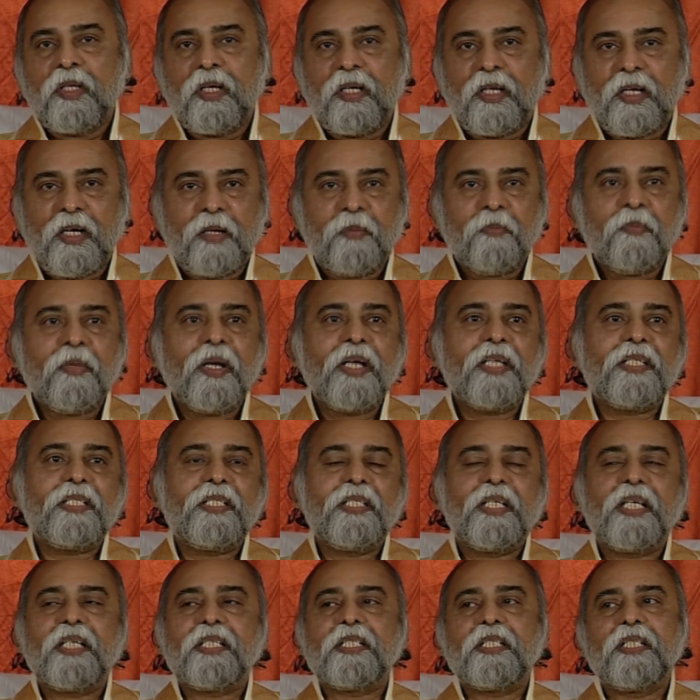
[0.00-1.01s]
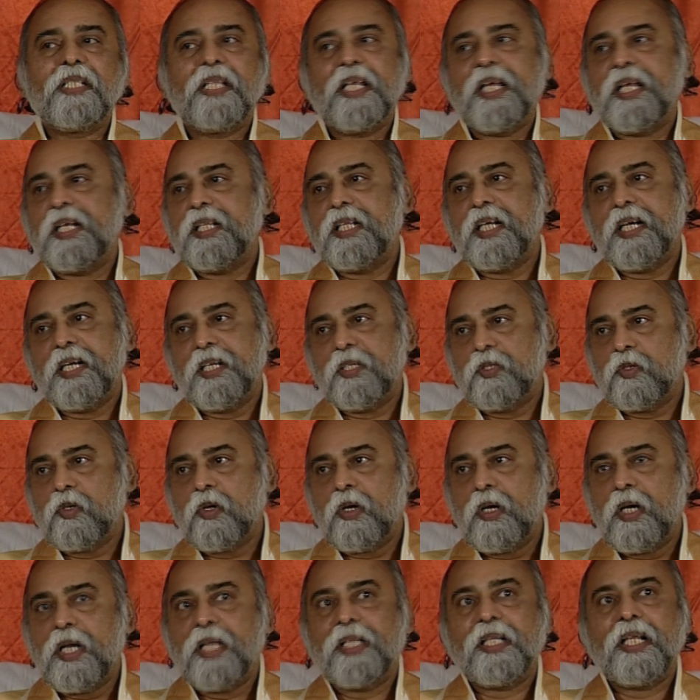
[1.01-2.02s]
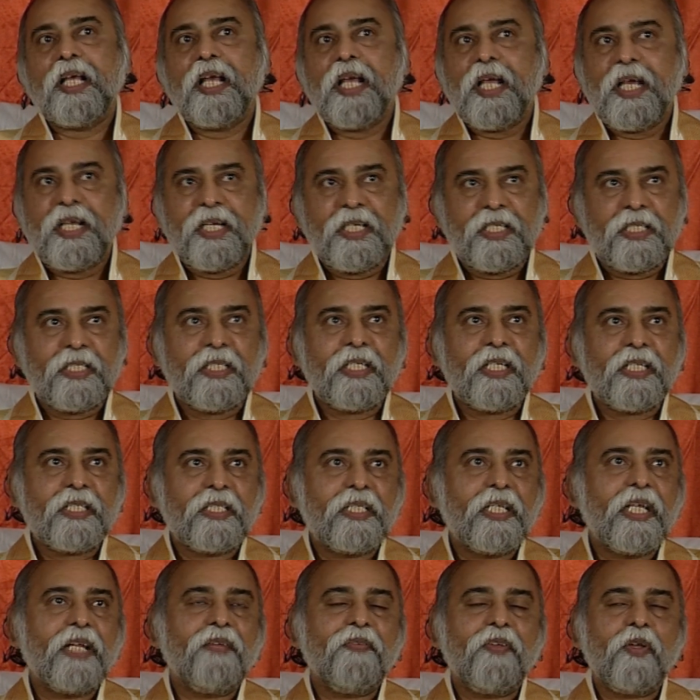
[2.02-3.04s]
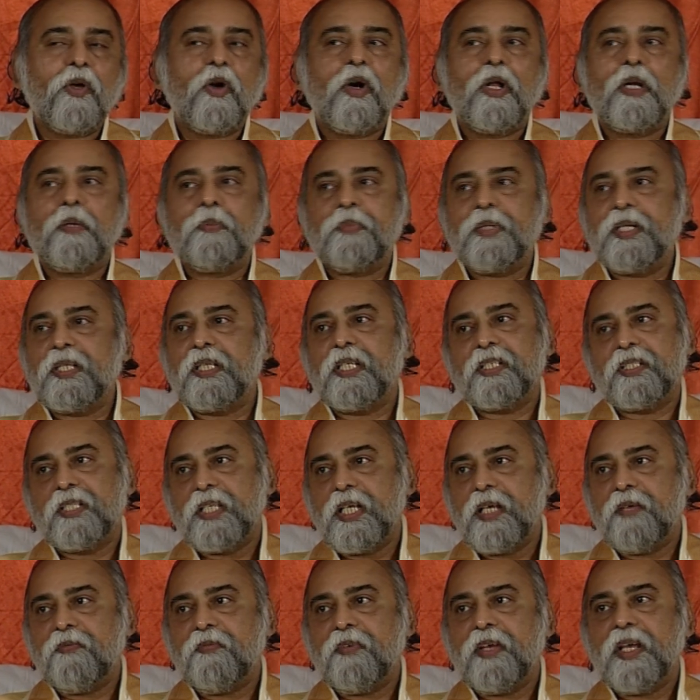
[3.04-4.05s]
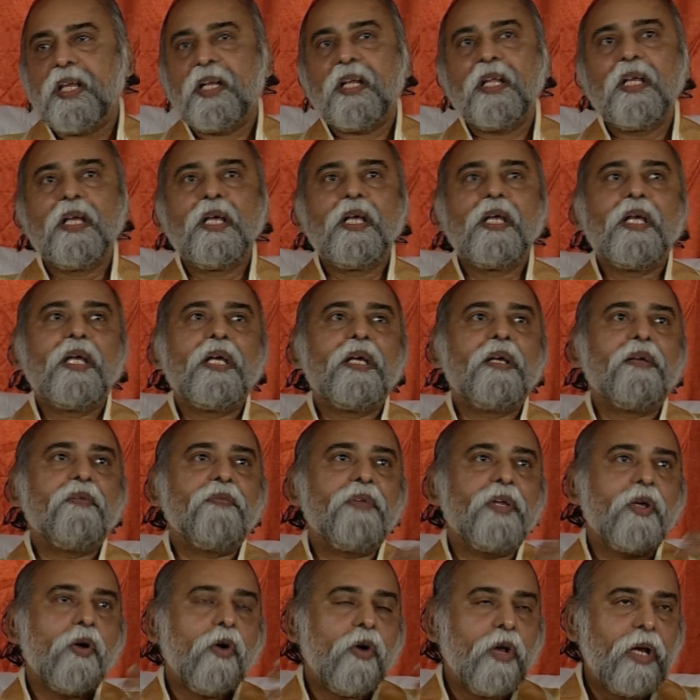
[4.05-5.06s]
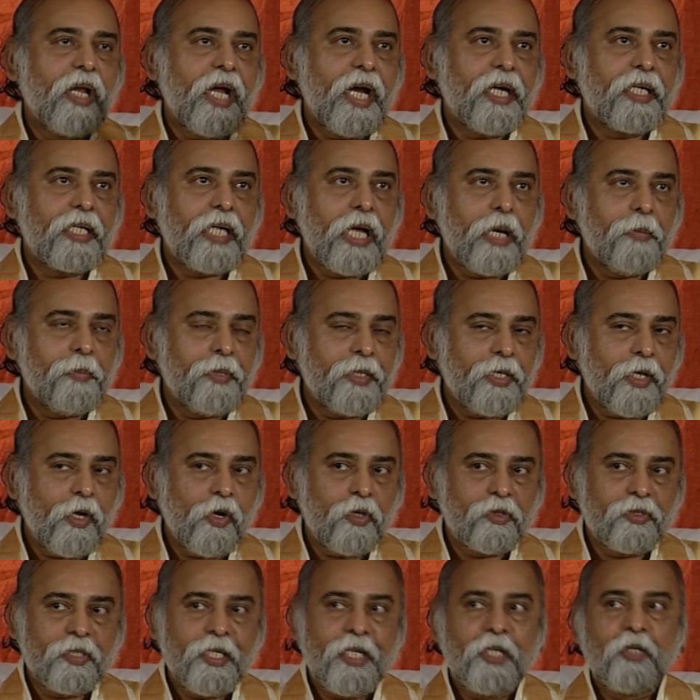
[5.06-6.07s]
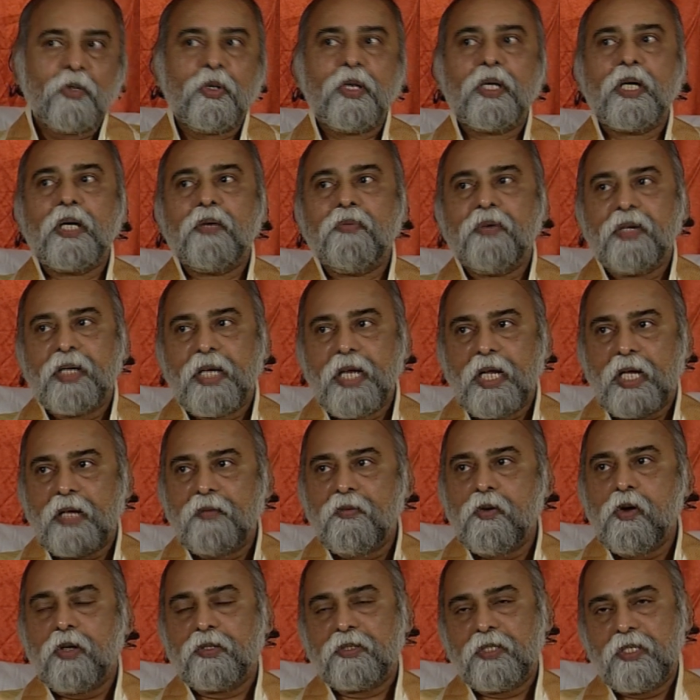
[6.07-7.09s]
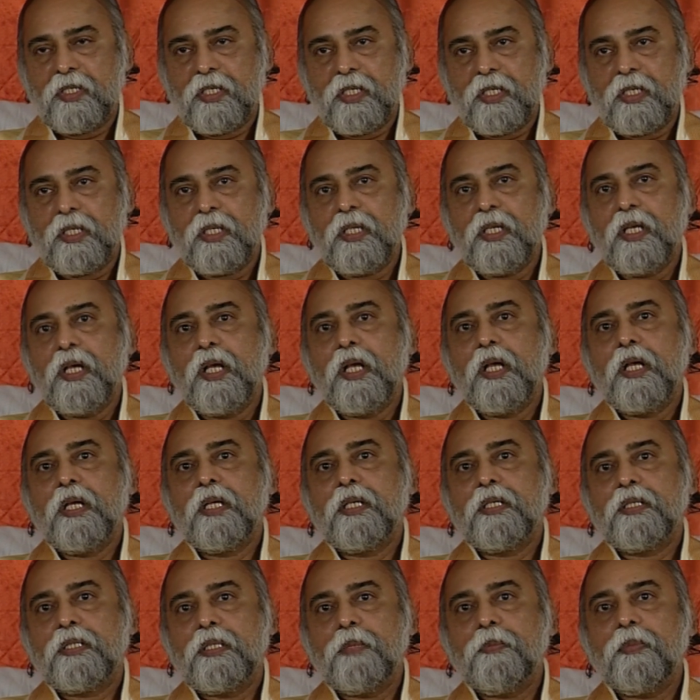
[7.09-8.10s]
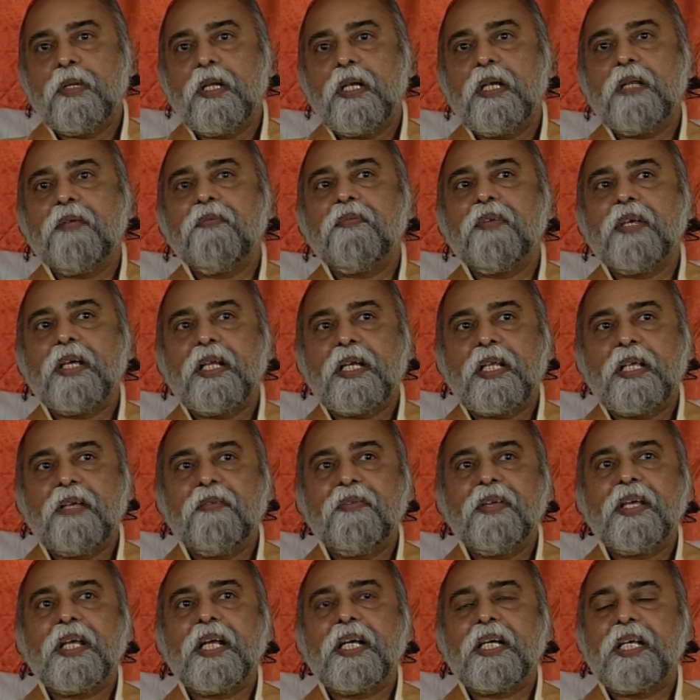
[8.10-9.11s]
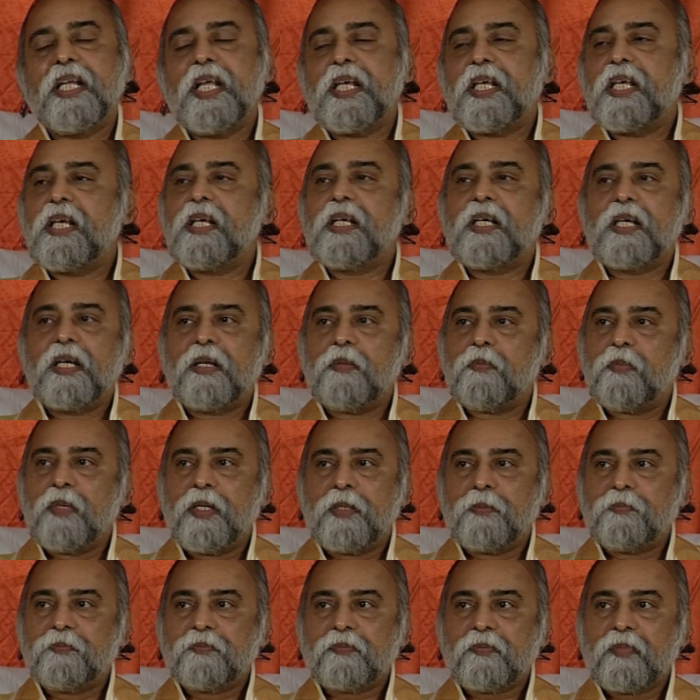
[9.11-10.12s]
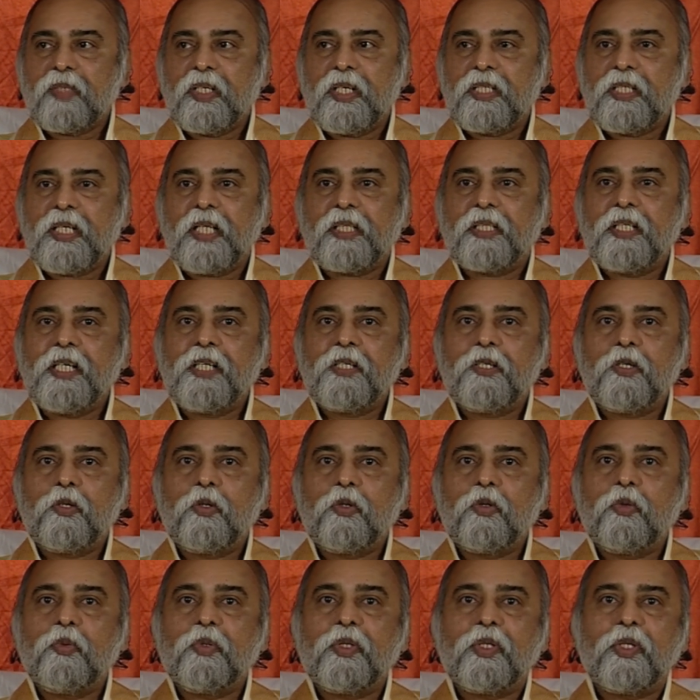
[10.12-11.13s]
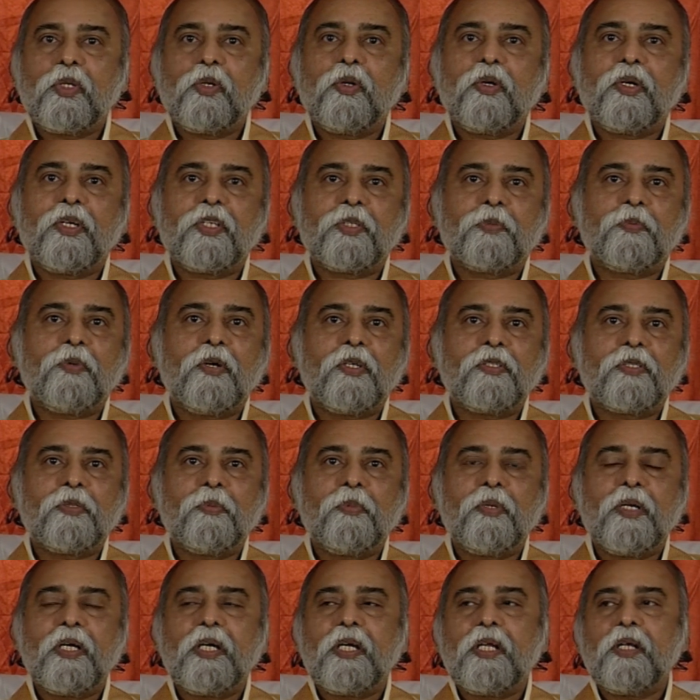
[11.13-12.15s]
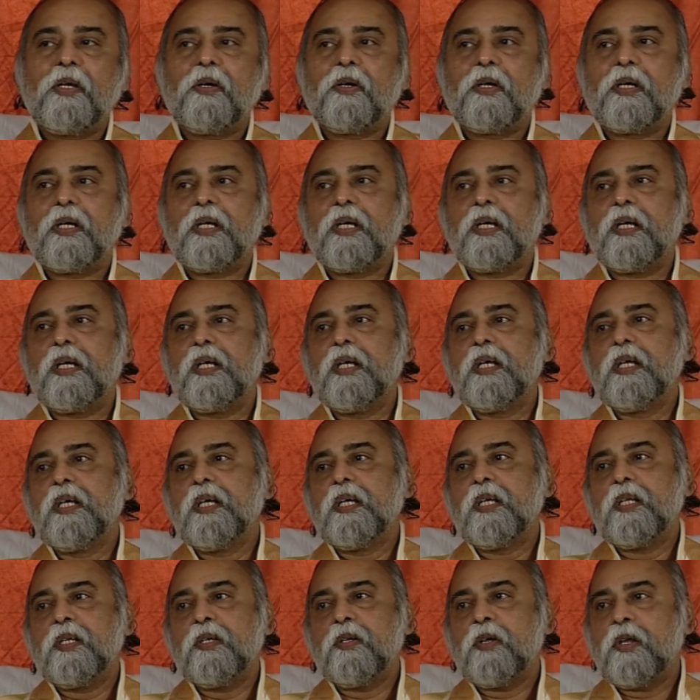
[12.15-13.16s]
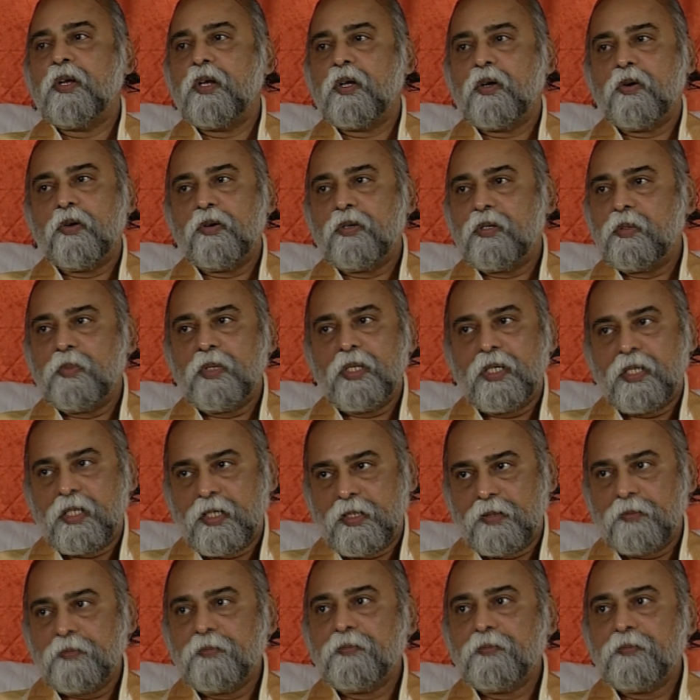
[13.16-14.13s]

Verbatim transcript: Karma is just there, that is all. Like the air is just there, we all breathe the same air. We all add carbon dioxide to it and we take away oxygen. Similarly, we are giving and taking karma. It has nothing to do with your responsibility or uh, non accountability.